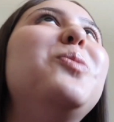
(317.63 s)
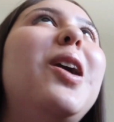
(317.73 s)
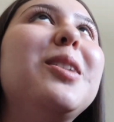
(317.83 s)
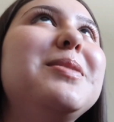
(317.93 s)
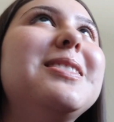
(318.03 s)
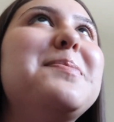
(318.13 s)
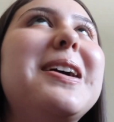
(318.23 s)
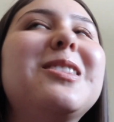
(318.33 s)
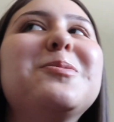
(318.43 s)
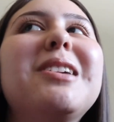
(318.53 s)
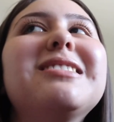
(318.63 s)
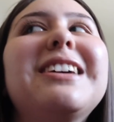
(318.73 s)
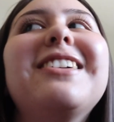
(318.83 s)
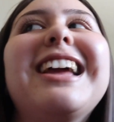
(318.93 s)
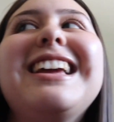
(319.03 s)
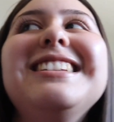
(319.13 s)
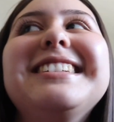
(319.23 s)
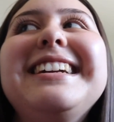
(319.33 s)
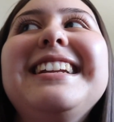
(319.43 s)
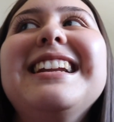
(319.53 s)
walk me to the bathroom. So I was like, okay,
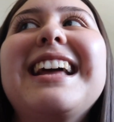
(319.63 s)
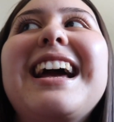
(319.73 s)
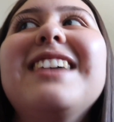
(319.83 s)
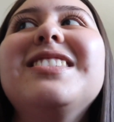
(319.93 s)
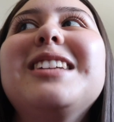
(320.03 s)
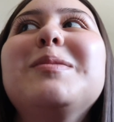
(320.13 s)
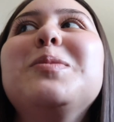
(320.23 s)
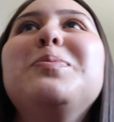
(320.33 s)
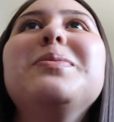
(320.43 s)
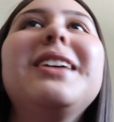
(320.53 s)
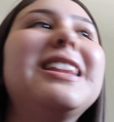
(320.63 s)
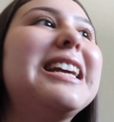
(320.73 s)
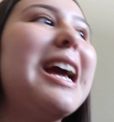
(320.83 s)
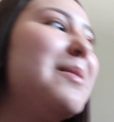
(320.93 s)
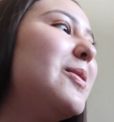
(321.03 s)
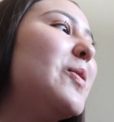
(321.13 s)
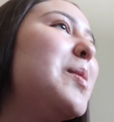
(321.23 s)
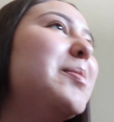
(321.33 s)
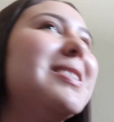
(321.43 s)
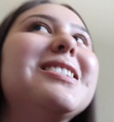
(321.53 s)
he's eating, like I have time to get the camera from
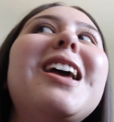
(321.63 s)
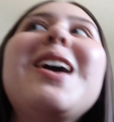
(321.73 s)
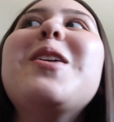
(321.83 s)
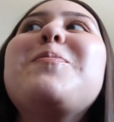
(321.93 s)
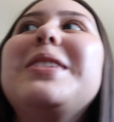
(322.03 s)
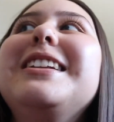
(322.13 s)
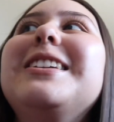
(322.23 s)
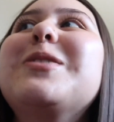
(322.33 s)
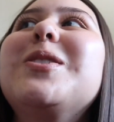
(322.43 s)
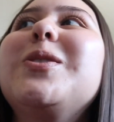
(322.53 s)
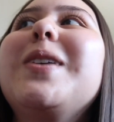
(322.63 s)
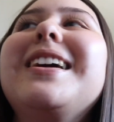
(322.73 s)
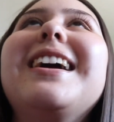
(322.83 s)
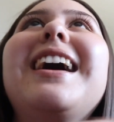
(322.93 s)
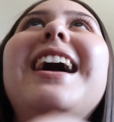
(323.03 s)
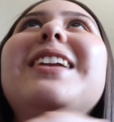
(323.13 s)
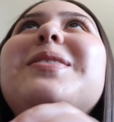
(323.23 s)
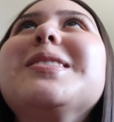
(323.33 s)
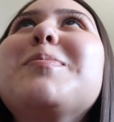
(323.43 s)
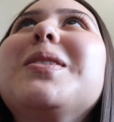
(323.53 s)
my purse, put it there real quick, hide it with some